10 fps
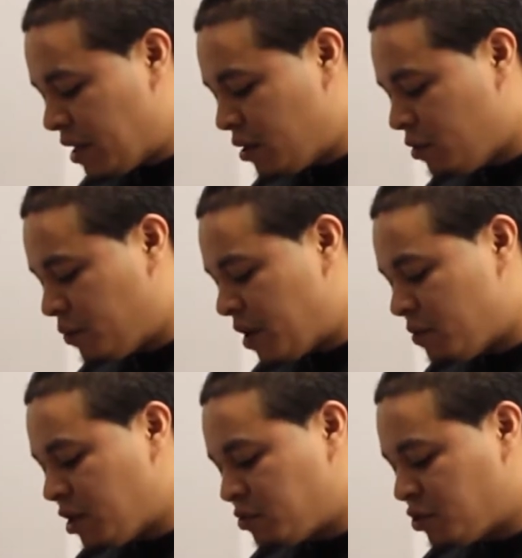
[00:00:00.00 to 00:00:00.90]
gonna do pretty
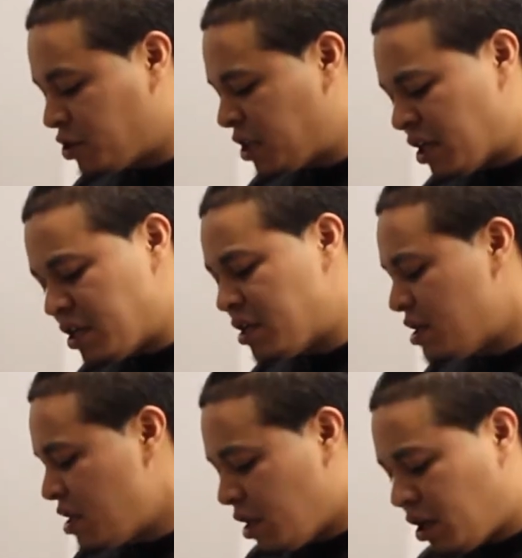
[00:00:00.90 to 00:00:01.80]
much, we're just gonna
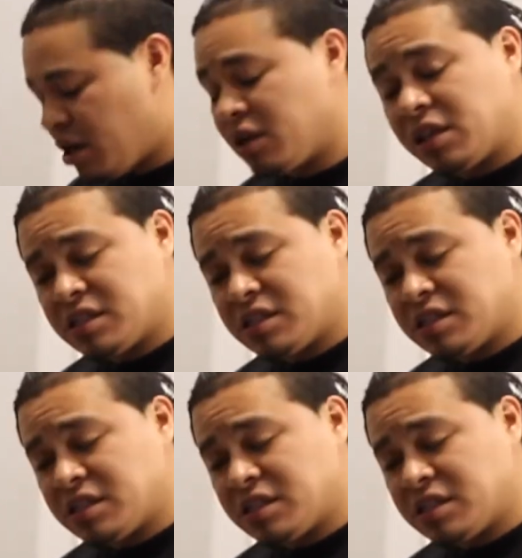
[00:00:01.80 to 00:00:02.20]
cook